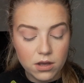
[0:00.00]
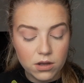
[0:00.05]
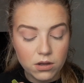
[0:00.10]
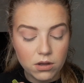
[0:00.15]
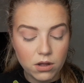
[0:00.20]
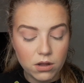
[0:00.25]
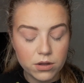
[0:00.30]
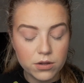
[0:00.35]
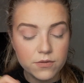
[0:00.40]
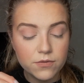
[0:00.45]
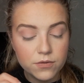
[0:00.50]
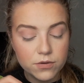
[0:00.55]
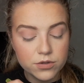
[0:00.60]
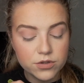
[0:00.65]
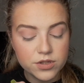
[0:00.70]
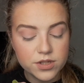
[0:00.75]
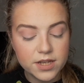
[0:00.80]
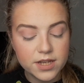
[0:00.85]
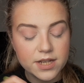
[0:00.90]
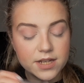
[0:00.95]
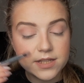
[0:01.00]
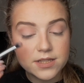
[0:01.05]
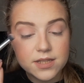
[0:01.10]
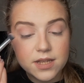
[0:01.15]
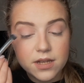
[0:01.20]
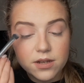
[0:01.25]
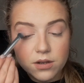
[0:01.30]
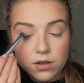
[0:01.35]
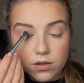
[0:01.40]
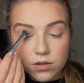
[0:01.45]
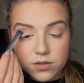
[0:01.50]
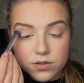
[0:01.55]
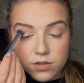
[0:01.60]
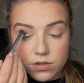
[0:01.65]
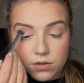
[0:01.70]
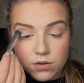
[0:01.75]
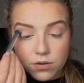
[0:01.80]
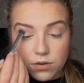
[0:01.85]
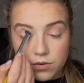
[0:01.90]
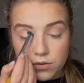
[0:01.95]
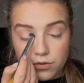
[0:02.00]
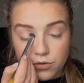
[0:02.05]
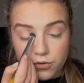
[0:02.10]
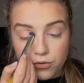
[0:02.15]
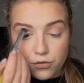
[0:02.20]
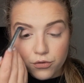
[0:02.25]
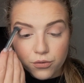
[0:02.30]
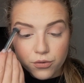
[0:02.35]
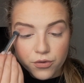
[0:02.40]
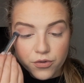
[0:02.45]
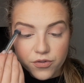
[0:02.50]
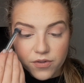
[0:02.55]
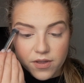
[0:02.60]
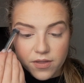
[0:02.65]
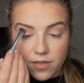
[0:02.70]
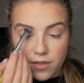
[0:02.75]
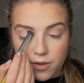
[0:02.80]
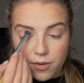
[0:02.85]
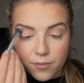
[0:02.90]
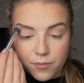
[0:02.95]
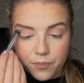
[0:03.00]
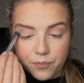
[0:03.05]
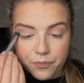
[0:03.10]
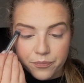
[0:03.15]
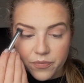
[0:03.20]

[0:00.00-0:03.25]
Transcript: colorful shades and also neutrals in them.